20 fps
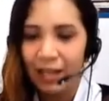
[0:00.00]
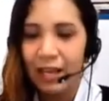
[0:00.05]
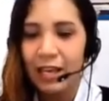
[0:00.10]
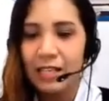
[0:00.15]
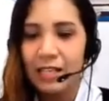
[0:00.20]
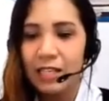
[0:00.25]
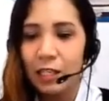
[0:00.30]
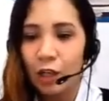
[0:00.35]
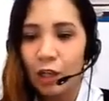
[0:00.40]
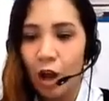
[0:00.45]

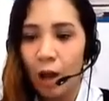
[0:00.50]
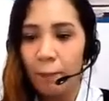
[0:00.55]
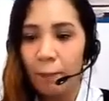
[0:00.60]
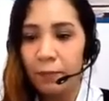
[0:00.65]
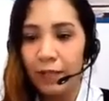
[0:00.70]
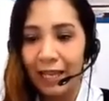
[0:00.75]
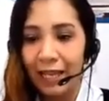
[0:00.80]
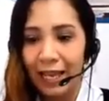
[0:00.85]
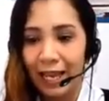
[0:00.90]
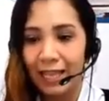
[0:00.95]
Is it
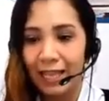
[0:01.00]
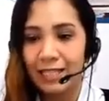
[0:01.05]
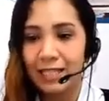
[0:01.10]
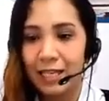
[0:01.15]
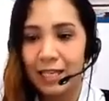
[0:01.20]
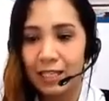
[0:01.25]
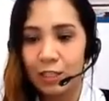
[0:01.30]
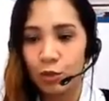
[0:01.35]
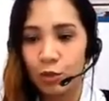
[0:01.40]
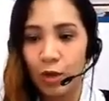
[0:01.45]

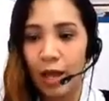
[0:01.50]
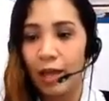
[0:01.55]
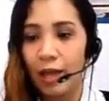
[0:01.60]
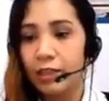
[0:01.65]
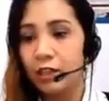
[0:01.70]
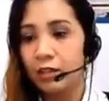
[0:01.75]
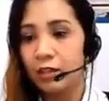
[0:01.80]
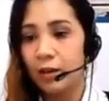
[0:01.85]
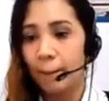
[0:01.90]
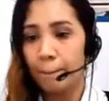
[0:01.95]
complicated to add
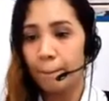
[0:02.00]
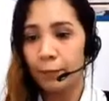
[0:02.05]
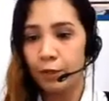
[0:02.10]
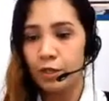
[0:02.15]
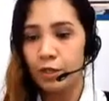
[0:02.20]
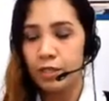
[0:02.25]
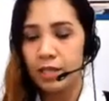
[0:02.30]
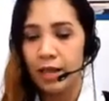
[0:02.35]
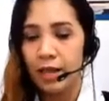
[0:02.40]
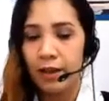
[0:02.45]
the
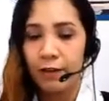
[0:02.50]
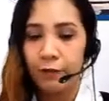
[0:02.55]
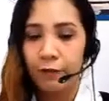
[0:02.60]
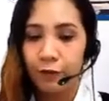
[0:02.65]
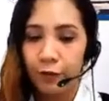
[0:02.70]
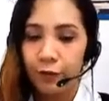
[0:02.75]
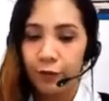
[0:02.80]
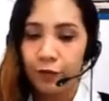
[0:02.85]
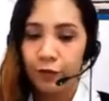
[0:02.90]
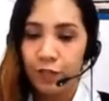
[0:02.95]
numbers
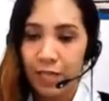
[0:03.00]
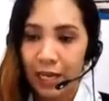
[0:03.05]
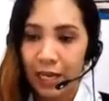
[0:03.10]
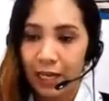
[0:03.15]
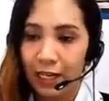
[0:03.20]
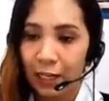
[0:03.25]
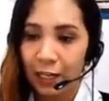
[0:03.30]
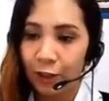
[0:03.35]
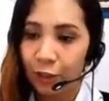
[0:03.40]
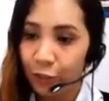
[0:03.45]

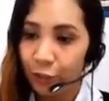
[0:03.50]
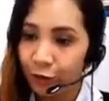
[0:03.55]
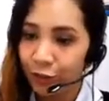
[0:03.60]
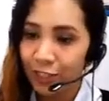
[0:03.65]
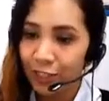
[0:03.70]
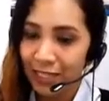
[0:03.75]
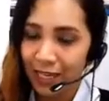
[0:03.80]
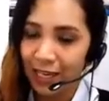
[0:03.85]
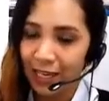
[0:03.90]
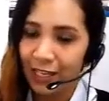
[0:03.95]
15 and
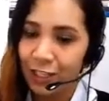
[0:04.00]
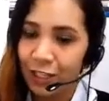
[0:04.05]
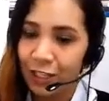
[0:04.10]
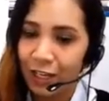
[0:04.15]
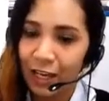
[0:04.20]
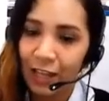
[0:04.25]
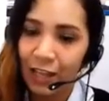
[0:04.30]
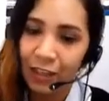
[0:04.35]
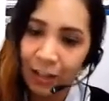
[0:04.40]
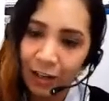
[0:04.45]
30
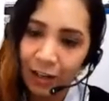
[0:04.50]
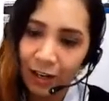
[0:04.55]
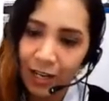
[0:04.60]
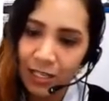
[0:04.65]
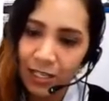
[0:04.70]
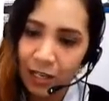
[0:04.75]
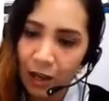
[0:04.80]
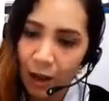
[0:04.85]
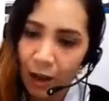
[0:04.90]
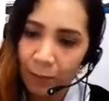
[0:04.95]
together?
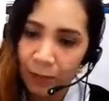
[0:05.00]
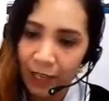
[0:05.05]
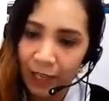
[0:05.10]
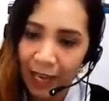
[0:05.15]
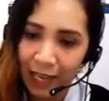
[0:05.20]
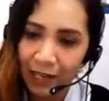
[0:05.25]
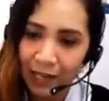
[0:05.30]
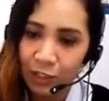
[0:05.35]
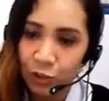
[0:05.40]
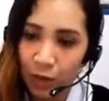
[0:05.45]
Is it
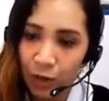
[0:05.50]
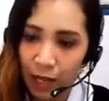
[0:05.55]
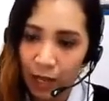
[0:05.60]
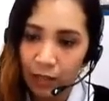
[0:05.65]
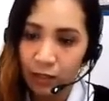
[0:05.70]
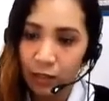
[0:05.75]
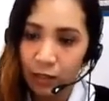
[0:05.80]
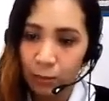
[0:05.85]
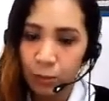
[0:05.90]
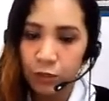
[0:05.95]
complicated to add
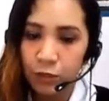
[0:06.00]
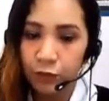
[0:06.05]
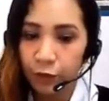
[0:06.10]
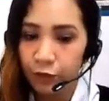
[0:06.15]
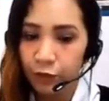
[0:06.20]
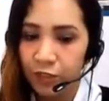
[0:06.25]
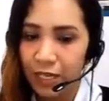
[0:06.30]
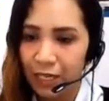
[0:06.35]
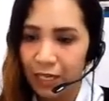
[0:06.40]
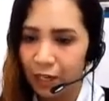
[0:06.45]
the numbers
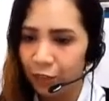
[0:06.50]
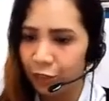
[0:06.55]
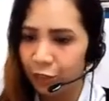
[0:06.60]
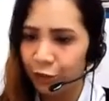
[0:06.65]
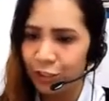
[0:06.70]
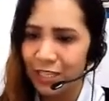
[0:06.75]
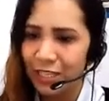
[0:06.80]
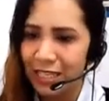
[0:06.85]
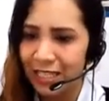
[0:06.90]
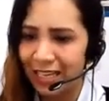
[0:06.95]
15 and
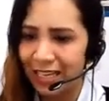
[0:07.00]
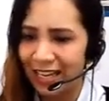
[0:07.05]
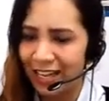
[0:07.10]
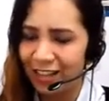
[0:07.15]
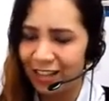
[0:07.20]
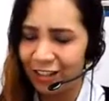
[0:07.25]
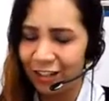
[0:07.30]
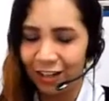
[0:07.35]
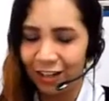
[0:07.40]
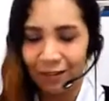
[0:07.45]
30
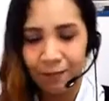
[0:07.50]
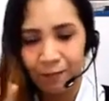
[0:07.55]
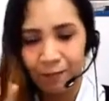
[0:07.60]
together?